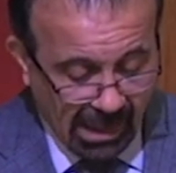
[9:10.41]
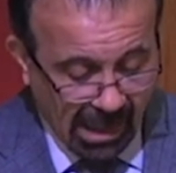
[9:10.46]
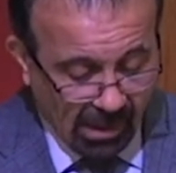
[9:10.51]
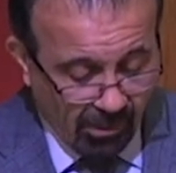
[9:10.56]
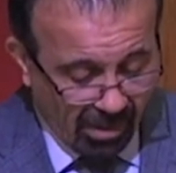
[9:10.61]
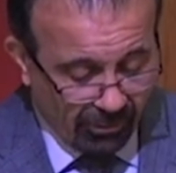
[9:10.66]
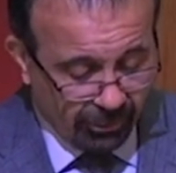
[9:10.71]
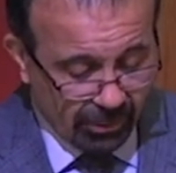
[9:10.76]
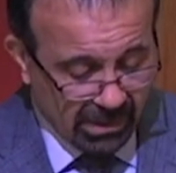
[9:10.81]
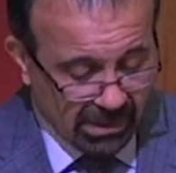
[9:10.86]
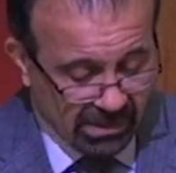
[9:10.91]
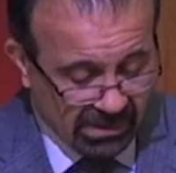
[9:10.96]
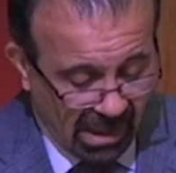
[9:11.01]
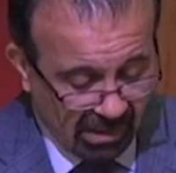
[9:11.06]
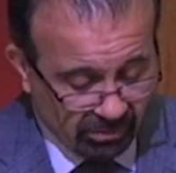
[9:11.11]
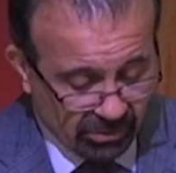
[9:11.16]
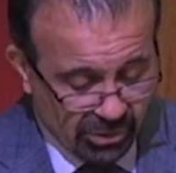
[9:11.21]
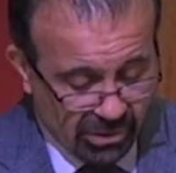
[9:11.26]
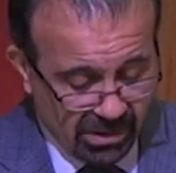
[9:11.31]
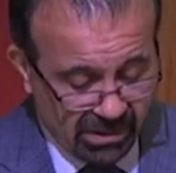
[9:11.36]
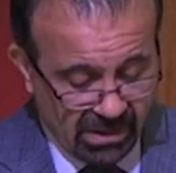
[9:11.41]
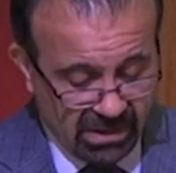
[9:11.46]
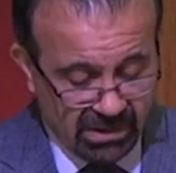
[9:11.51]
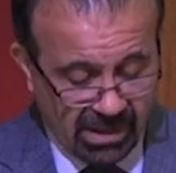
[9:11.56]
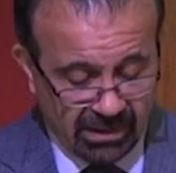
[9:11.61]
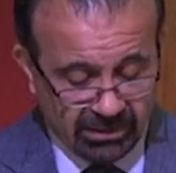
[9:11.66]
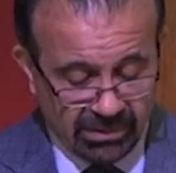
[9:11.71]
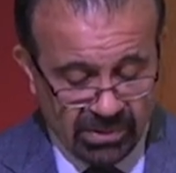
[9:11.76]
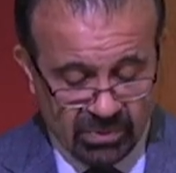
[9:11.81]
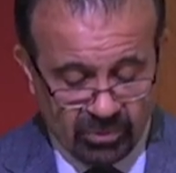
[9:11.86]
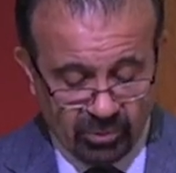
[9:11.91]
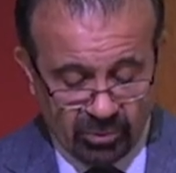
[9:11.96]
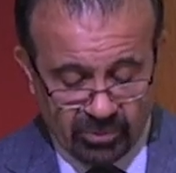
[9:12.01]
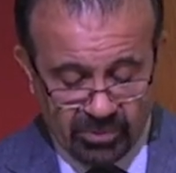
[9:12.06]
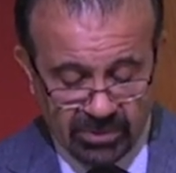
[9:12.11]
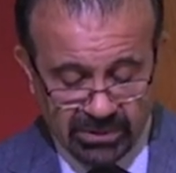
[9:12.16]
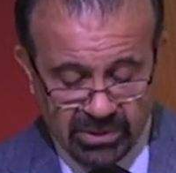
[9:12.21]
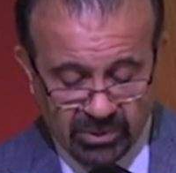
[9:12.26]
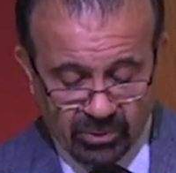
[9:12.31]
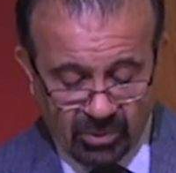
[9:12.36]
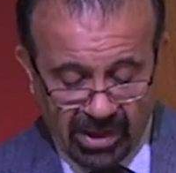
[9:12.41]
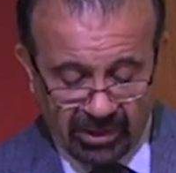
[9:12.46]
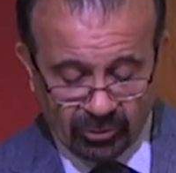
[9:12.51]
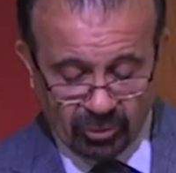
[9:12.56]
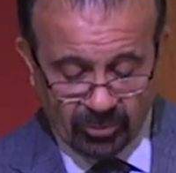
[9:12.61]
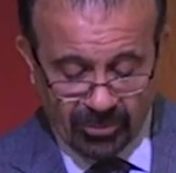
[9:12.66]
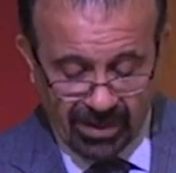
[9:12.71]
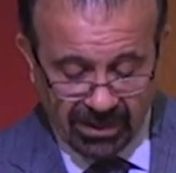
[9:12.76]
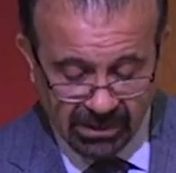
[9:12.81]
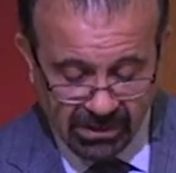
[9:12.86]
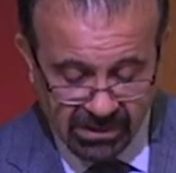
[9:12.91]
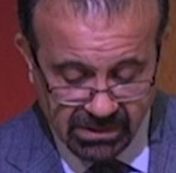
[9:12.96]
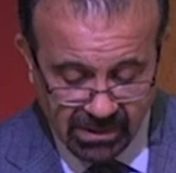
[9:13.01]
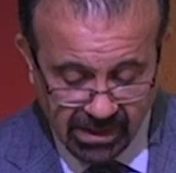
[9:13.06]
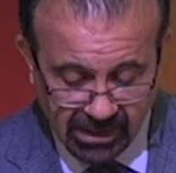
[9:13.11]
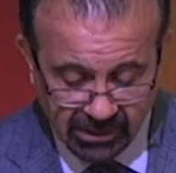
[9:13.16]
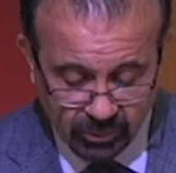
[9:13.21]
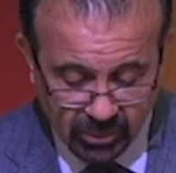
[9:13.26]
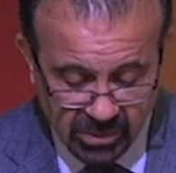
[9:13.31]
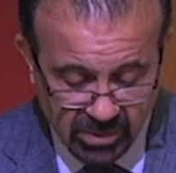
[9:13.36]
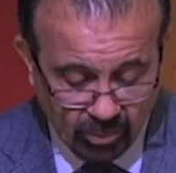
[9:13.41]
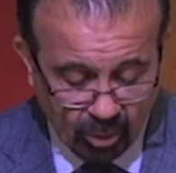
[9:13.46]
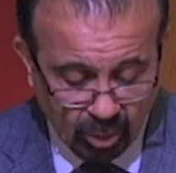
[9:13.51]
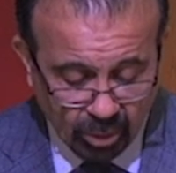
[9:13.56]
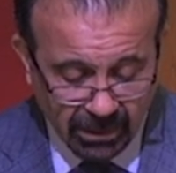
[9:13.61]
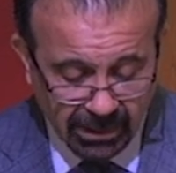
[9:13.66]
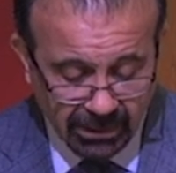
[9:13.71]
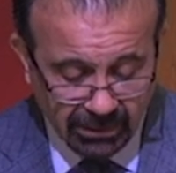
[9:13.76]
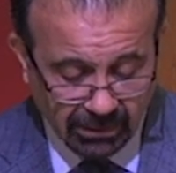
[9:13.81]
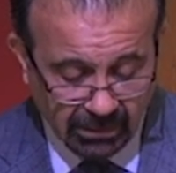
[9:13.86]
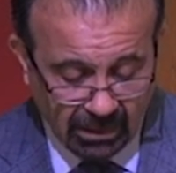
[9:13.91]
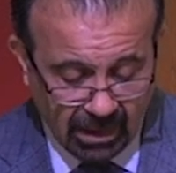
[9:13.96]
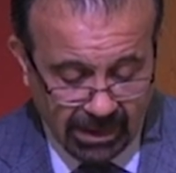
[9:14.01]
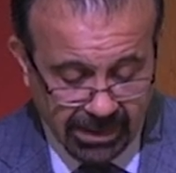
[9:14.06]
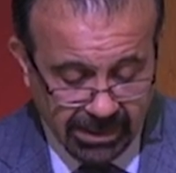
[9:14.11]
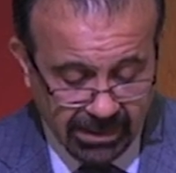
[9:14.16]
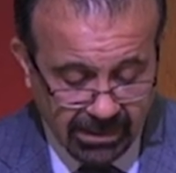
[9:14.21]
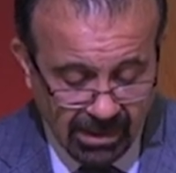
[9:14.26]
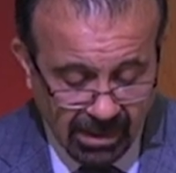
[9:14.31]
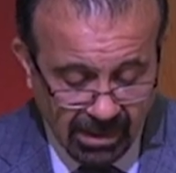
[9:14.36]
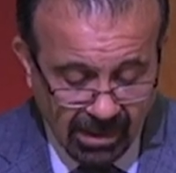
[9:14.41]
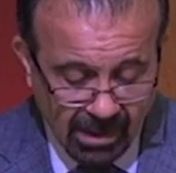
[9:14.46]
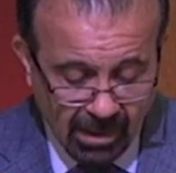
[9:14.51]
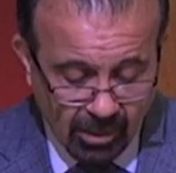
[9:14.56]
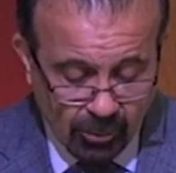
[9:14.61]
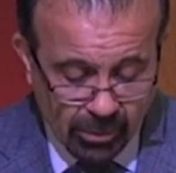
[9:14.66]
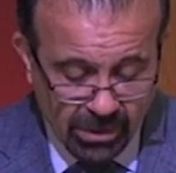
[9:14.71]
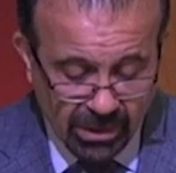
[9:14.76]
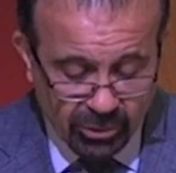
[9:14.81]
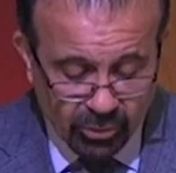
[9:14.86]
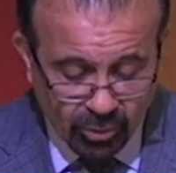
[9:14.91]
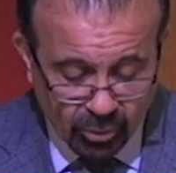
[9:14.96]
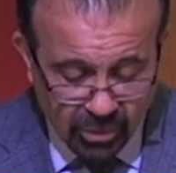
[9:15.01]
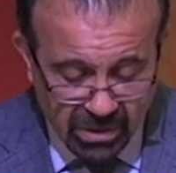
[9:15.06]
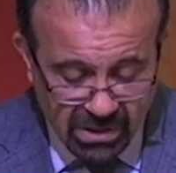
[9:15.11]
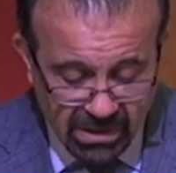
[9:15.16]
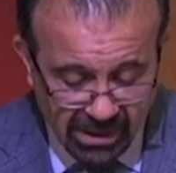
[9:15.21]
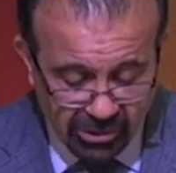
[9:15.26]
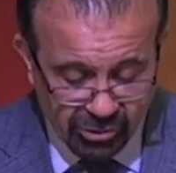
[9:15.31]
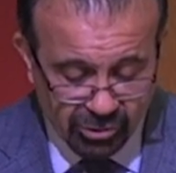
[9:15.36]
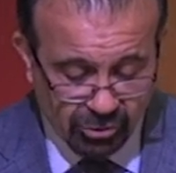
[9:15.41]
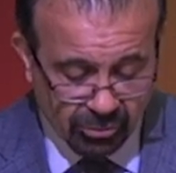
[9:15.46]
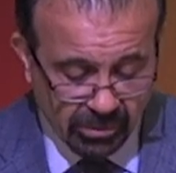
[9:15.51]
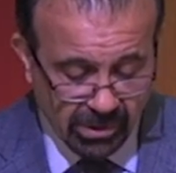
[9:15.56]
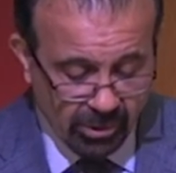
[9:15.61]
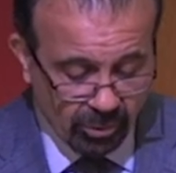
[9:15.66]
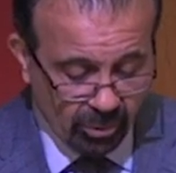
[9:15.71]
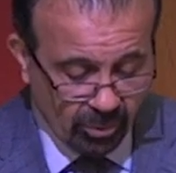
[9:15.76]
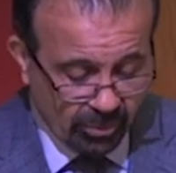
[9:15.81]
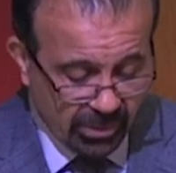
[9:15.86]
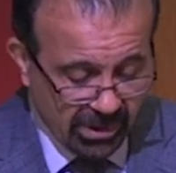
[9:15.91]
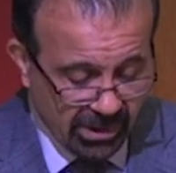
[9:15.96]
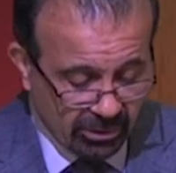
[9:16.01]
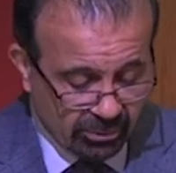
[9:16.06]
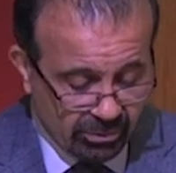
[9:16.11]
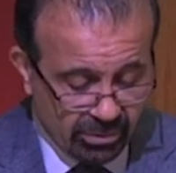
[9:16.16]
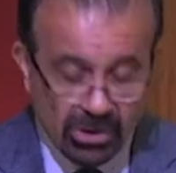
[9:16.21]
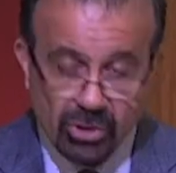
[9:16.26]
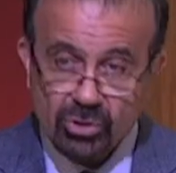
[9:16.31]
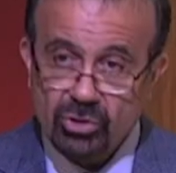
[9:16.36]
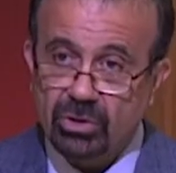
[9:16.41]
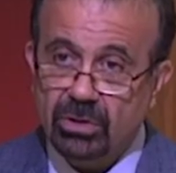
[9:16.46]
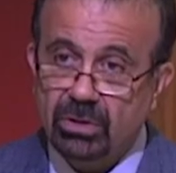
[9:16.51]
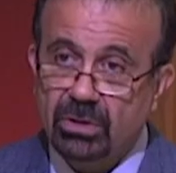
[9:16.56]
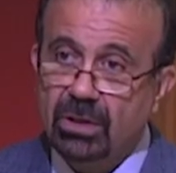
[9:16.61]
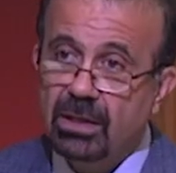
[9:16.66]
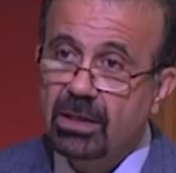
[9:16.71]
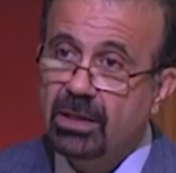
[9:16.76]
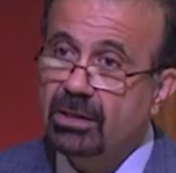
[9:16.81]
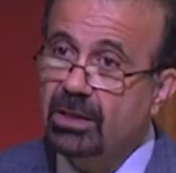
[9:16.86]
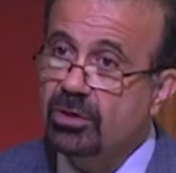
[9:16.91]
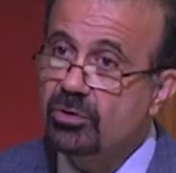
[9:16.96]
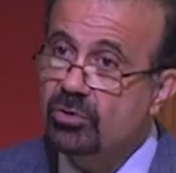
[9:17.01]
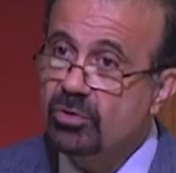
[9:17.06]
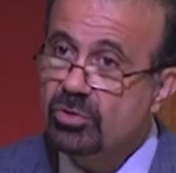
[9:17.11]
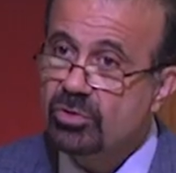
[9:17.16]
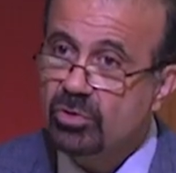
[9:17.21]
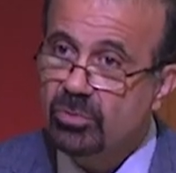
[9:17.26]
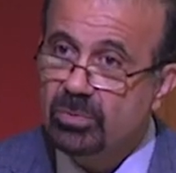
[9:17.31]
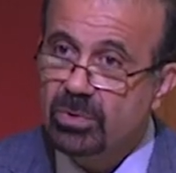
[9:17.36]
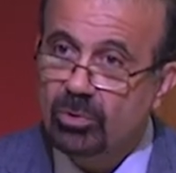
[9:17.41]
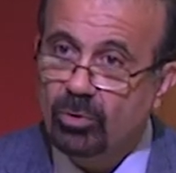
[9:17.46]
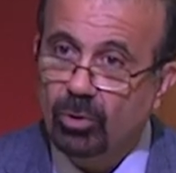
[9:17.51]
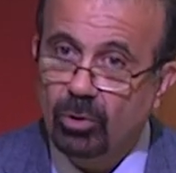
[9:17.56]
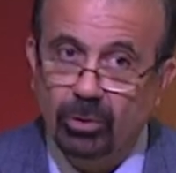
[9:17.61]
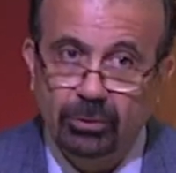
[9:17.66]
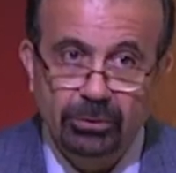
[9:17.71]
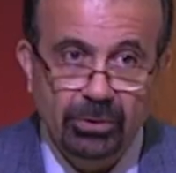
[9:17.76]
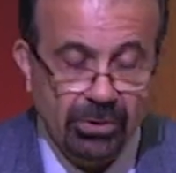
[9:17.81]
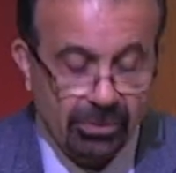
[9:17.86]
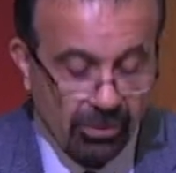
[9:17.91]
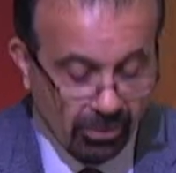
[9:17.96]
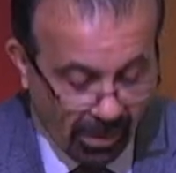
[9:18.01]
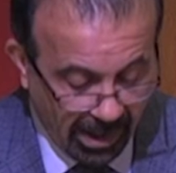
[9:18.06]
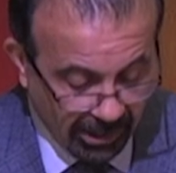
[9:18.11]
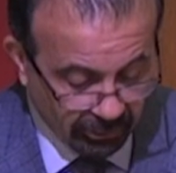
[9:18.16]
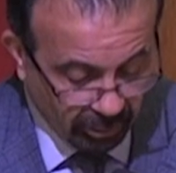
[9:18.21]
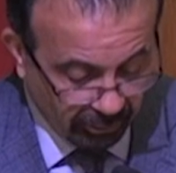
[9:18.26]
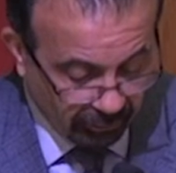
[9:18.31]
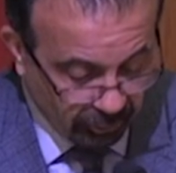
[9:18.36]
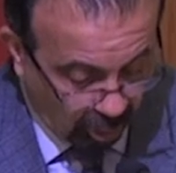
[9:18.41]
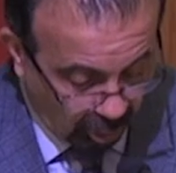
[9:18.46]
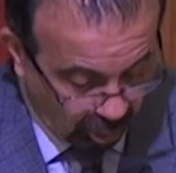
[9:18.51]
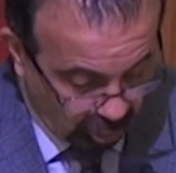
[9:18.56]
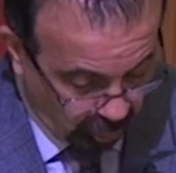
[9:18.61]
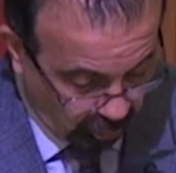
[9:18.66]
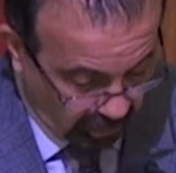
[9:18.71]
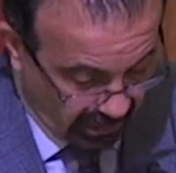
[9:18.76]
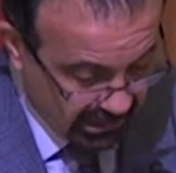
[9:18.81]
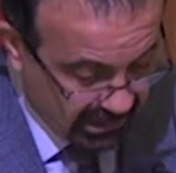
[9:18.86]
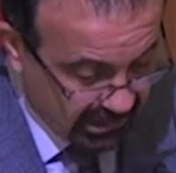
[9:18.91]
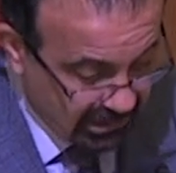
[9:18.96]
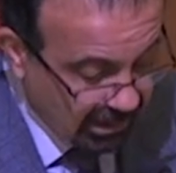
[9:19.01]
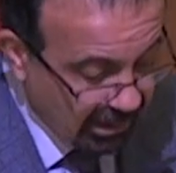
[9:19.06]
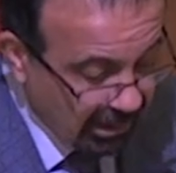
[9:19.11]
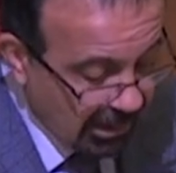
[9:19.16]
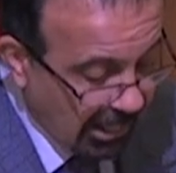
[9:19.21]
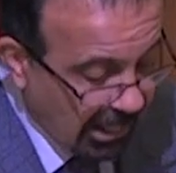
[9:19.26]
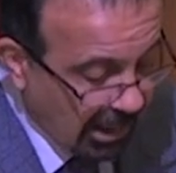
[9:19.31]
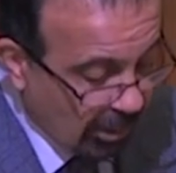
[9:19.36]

However, establishing the Zionist movement's right to Palestine was more in line with a two-century European tradition that used to be called the right of conquest,